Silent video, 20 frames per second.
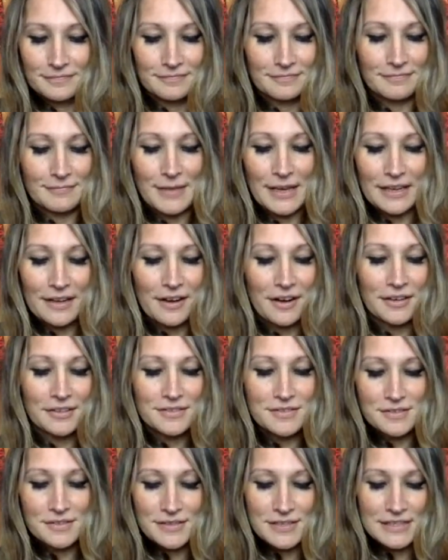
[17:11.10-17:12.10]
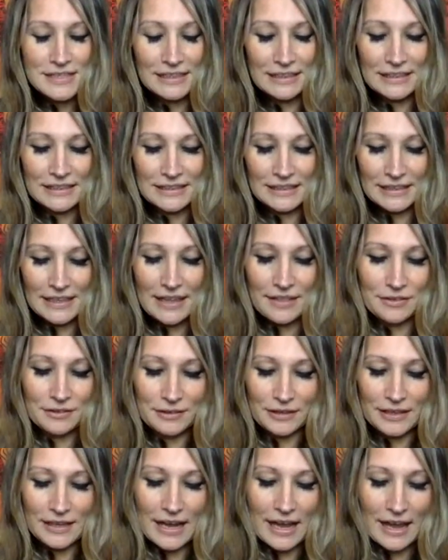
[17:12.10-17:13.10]
My cards are sticking together
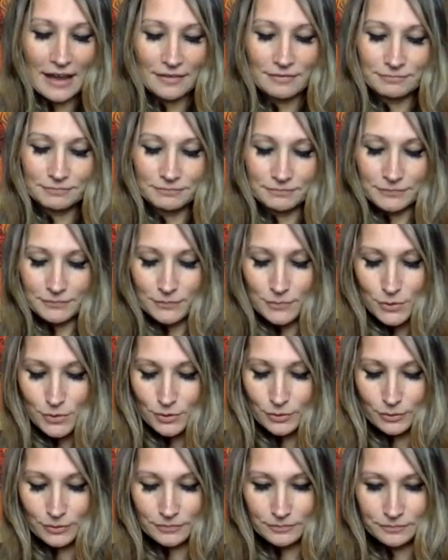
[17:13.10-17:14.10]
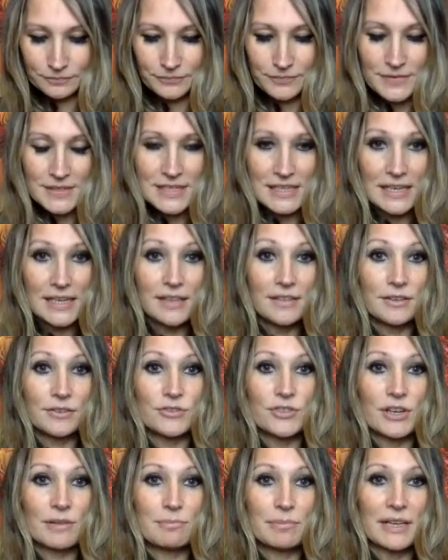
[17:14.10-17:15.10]
today. Woo! See, they're
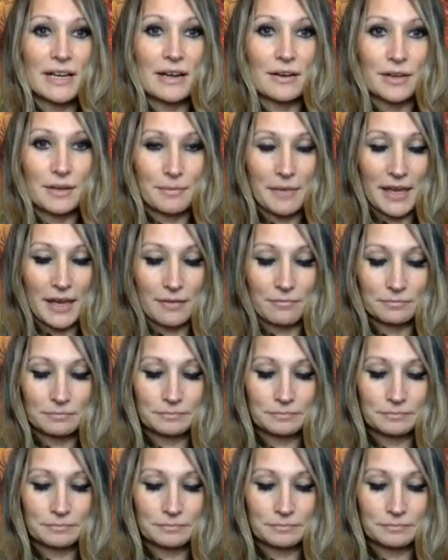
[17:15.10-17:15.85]
jumping out at me.